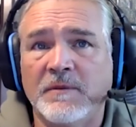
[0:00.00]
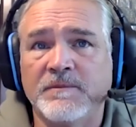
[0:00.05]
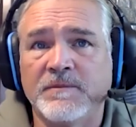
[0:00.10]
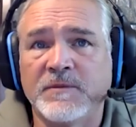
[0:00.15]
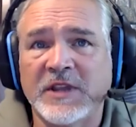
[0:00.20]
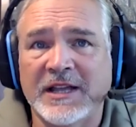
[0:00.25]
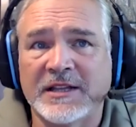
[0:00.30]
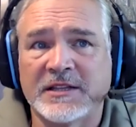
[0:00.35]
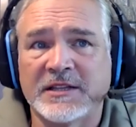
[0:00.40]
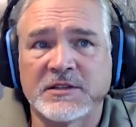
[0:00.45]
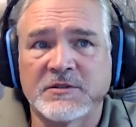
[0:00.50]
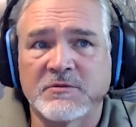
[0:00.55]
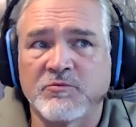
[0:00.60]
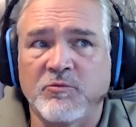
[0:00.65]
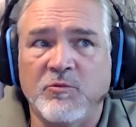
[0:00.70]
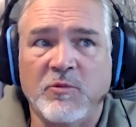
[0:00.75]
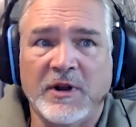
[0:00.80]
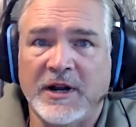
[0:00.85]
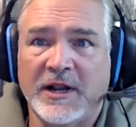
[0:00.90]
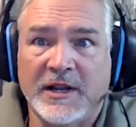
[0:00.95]
That's
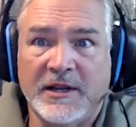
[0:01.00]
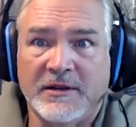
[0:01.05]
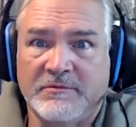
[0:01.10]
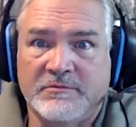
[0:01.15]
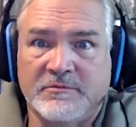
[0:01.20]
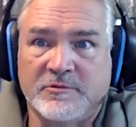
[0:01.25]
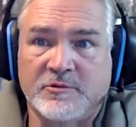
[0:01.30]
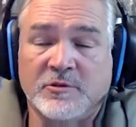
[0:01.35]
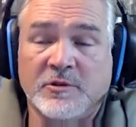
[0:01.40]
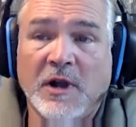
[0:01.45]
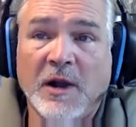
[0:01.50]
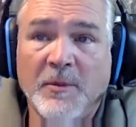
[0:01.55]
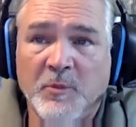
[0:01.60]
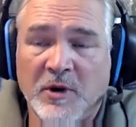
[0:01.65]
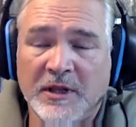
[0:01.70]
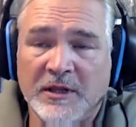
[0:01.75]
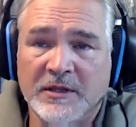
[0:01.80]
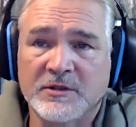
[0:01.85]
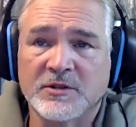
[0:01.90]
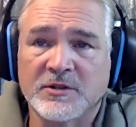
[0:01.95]
what I grew up
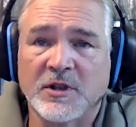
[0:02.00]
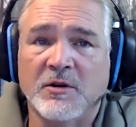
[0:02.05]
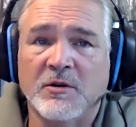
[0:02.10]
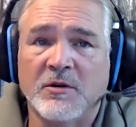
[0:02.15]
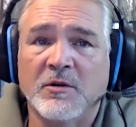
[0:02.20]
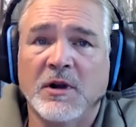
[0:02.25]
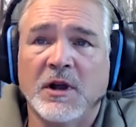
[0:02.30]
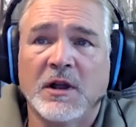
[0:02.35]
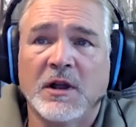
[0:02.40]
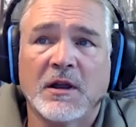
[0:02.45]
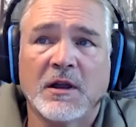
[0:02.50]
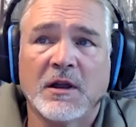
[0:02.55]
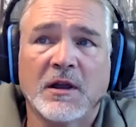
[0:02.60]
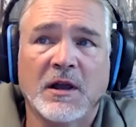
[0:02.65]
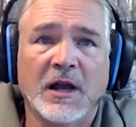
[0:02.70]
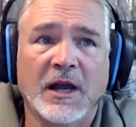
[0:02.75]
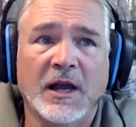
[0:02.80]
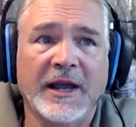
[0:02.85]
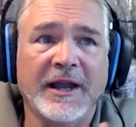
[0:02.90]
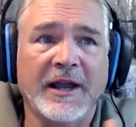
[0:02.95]
with. So
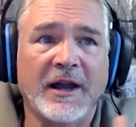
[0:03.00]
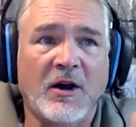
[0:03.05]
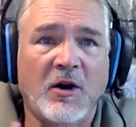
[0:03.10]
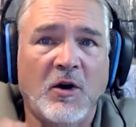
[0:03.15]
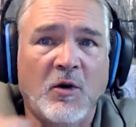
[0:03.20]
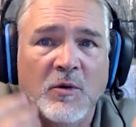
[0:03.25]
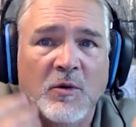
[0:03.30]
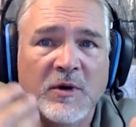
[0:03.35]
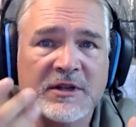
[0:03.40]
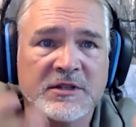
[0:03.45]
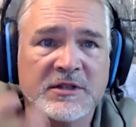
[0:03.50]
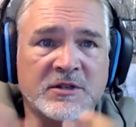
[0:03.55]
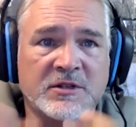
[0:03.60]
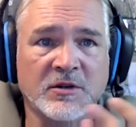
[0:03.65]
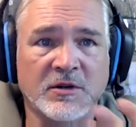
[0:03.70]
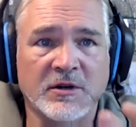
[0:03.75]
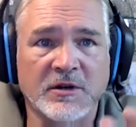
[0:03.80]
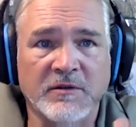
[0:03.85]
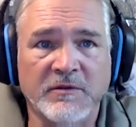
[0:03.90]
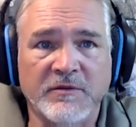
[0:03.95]
I always sort
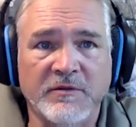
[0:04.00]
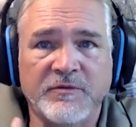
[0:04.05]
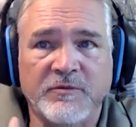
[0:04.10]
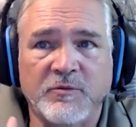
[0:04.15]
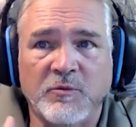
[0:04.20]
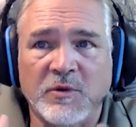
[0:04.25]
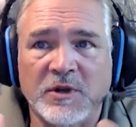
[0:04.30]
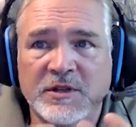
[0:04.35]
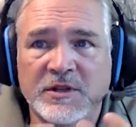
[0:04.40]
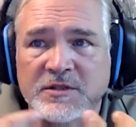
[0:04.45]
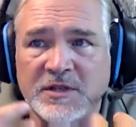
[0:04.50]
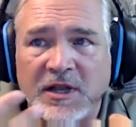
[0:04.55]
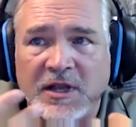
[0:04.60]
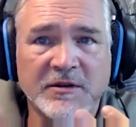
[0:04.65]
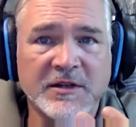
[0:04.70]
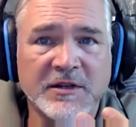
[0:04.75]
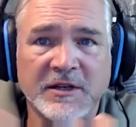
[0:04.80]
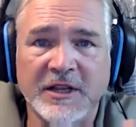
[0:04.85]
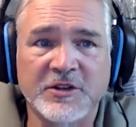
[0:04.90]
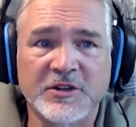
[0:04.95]
of was out in
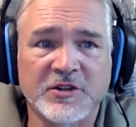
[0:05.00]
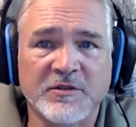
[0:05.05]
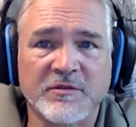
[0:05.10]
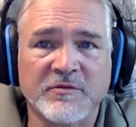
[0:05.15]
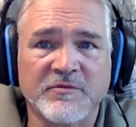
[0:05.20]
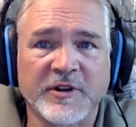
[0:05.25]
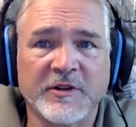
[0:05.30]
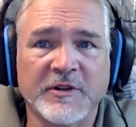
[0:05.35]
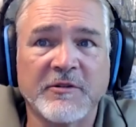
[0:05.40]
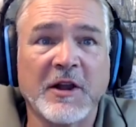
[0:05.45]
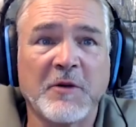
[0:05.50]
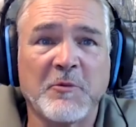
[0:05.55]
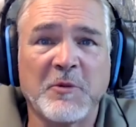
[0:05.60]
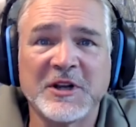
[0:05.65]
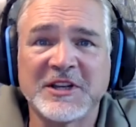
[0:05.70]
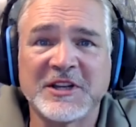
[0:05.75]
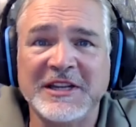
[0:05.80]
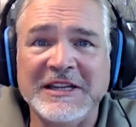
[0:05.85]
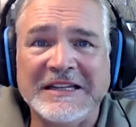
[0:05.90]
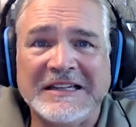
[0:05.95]
nature, figuring out what to
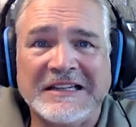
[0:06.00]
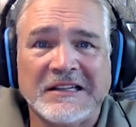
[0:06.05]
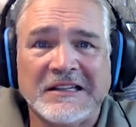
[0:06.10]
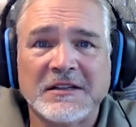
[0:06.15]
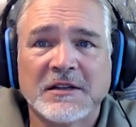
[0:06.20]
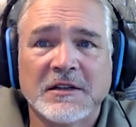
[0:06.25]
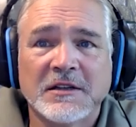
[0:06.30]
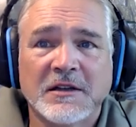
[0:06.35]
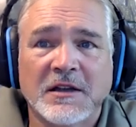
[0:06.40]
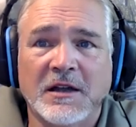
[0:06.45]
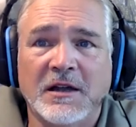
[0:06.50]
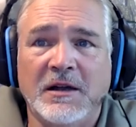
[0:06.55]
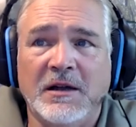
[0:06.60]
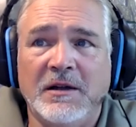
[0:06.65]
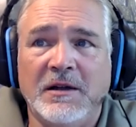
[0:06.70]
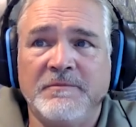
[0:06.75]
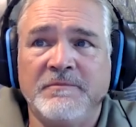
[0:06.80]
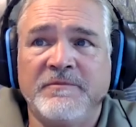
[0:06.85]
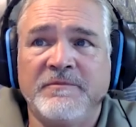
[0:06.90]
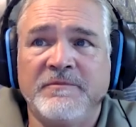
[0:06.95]
eat,
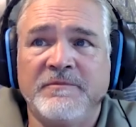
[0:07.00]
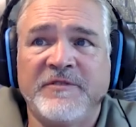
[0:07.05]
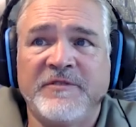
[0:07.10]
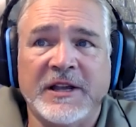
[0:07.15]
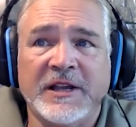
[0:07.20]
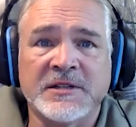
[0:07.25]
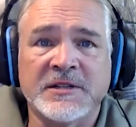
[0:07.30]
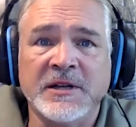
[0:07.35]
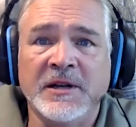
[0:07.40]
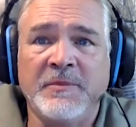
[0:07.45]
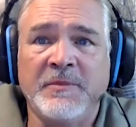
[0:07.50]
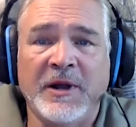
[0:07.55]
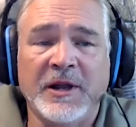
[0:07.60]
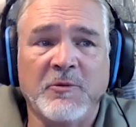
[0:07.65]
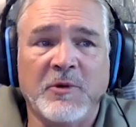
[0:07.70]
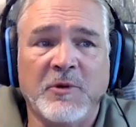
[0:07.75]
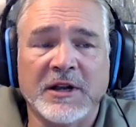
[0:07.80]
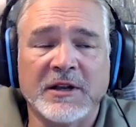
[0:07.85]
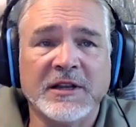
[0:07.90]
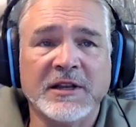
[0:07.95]
fascinated by
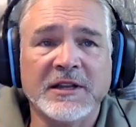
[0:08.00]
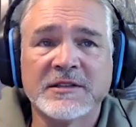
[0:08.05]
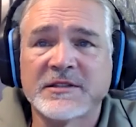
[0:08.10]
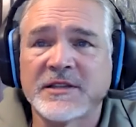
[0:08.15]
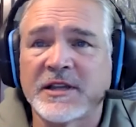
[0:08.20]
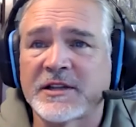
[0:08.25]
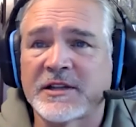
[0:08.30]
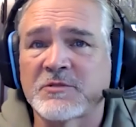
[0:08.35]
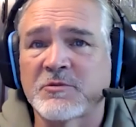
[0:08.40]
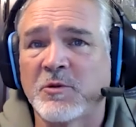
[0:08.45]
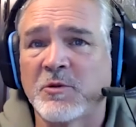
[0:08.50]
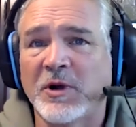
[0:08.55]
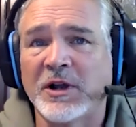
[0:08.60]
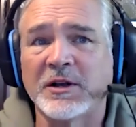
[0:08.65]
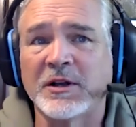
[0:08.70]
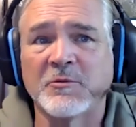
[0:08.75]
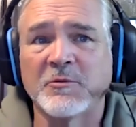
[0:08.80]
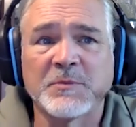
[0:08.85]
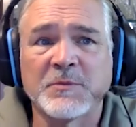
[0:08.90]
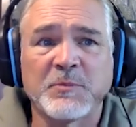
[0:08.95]
what insects were what,
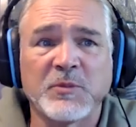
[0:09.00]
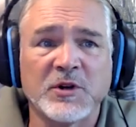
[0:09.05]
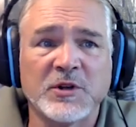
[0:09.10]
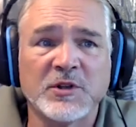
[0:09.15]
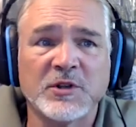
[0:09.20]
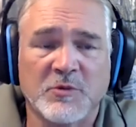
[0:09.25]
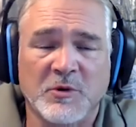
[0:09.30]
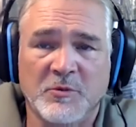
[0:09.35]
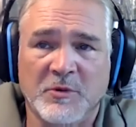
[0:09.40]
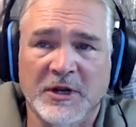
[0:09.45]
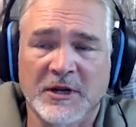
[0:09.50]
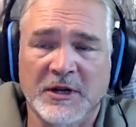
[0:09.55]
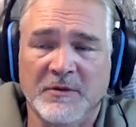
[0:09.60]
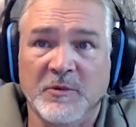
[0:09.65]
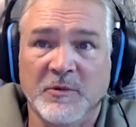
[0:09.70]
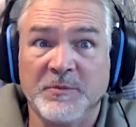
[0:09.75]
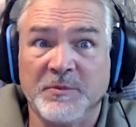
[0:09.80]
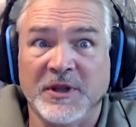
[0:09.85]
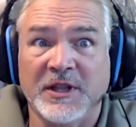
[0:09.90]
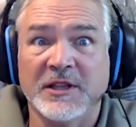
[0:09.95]
and what birds were what, and
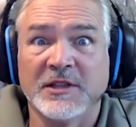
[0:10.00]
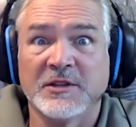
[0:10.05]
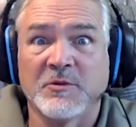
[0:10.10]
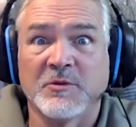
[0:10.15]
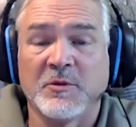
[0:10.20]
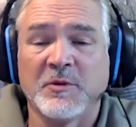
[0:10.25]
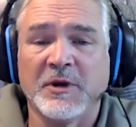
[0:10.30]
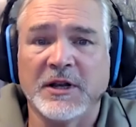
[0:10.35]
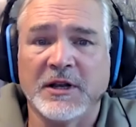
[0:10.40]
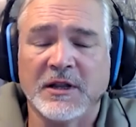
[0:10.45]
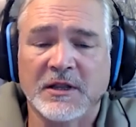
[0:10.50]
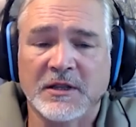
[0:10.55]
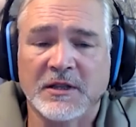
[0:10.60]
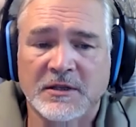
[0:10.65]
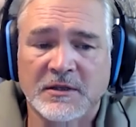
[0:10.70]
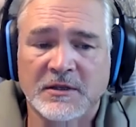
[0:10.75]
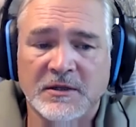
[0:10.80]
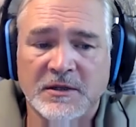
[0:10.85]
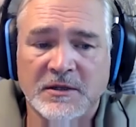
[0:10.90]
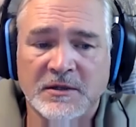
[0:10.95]
what plants were what.
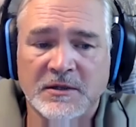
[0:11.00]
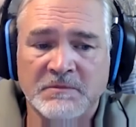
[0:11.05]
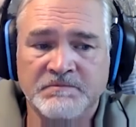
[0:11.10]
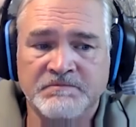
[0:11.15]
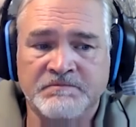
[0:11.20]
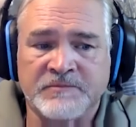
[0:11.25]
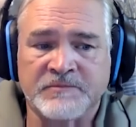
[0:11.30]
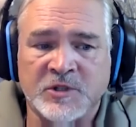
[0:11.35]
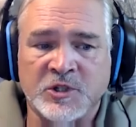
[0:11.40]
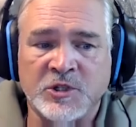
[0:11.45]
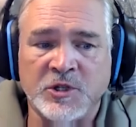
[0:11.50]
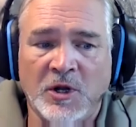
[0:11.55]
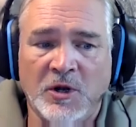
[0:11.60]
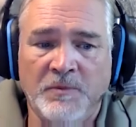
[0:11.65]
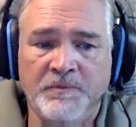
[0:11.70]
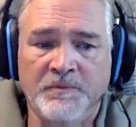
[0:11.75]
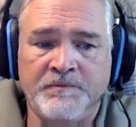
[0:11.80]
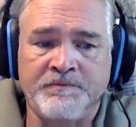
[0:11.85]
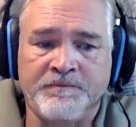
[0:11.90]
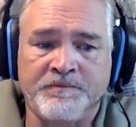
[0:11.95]

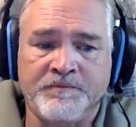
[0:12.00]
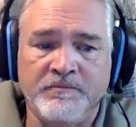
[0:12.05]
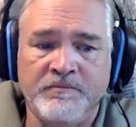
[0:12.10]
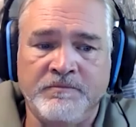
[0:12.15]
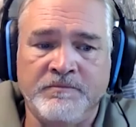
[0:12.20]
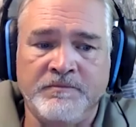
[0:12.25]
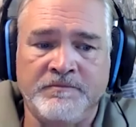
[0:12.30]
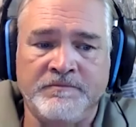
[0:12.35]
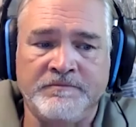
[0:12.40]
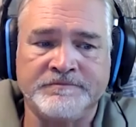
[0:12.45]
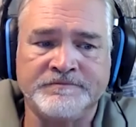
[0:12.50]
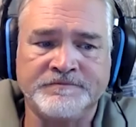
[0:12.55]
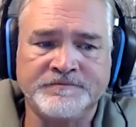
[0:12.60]
So I